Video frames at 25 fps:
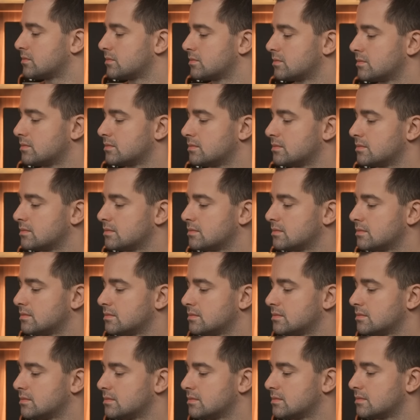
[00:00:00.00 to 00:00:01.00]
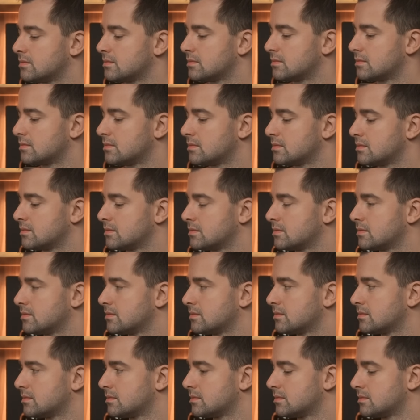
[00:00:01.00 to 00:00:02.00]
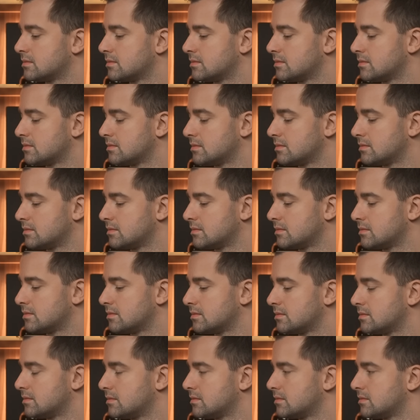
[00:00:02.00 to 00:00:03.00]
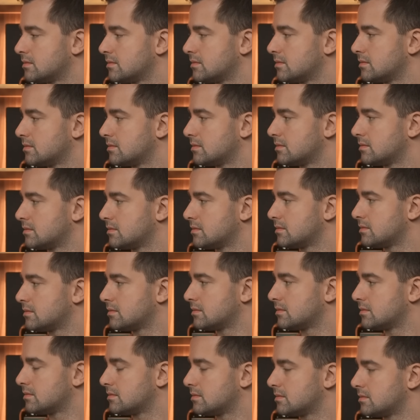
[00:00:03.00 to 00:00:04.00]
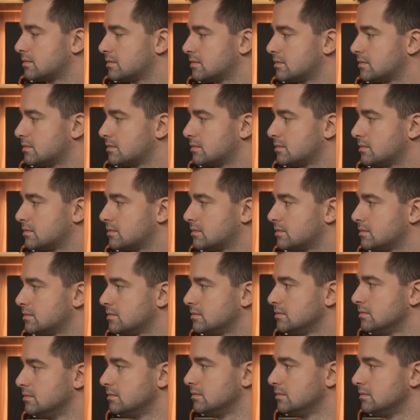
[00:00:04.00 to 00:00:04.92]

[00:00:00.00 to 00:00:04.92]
This person isn't speaking.